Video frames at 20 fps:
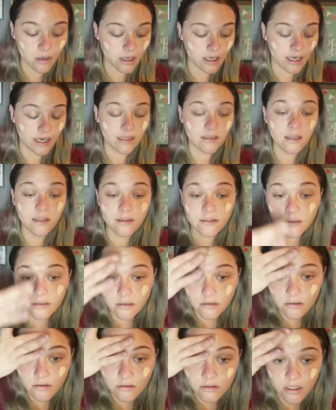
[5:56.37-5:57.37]
I like the
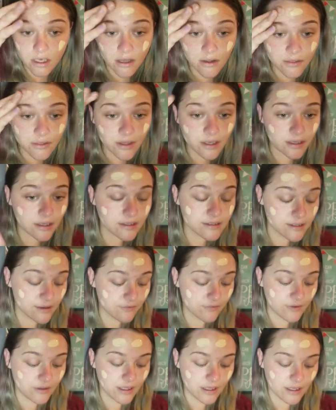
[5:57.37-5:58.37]
little dot thing because I
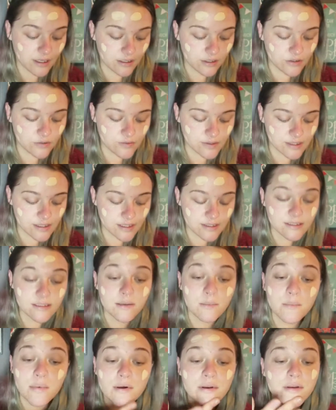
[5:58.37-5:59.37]
feel like I use less
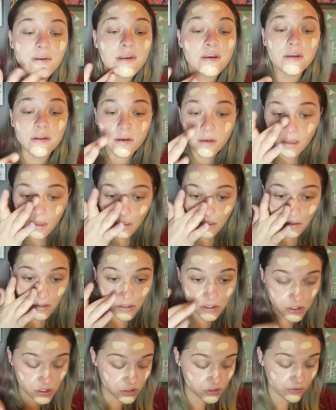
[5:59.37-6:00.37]
than putting it
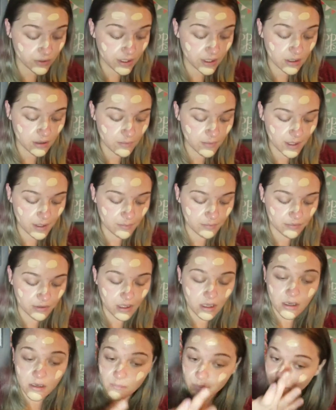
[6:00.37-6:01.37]
straight on my
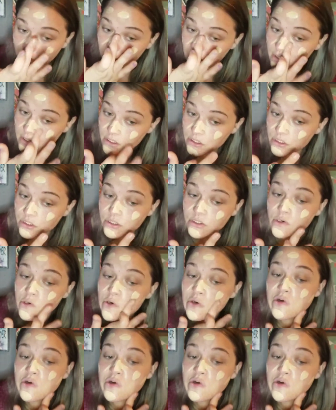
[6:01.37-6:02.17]
brush.